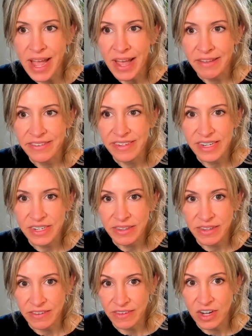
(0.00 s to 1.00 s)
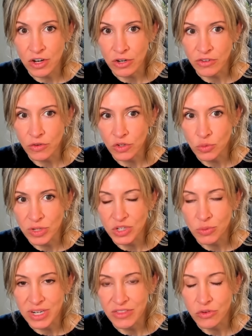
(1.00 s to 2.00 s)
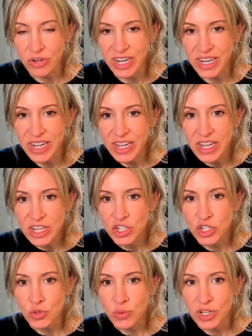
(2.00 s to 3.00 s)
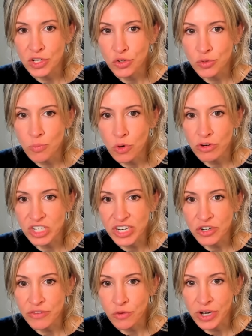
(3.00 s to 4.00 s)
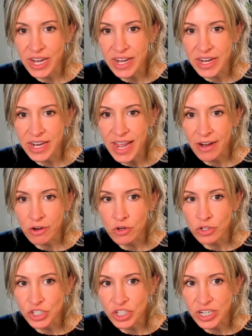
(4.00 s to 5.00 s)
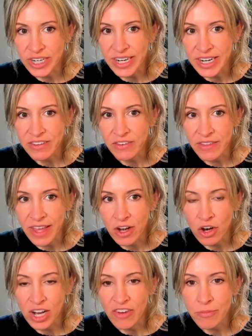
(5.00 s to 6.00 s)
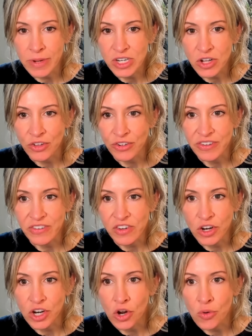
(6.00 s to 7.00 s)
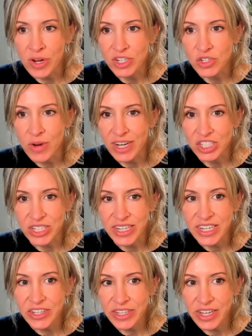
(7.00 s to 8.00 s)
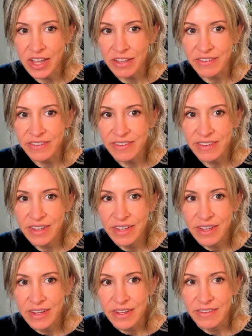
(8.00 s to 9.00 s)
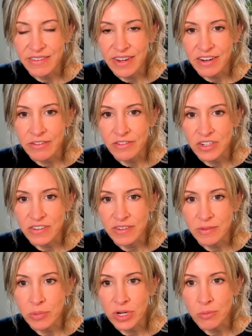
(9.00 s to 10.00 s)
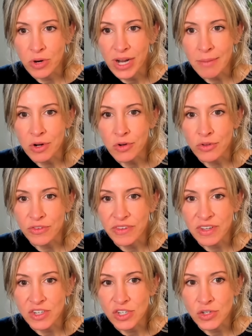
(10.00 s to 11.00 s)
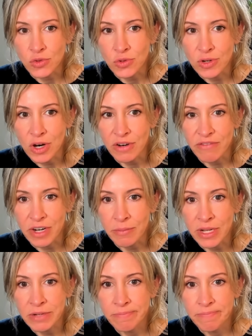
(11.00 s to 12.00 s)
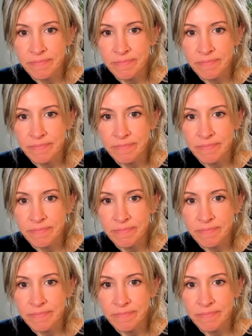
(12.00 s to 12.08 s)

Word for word: passed this year, so in twenty twenty-three, to include more regenerative organic agriculture in it, so that our government dollars can start going to actually healing us instead of just putting more chemicals into our environment.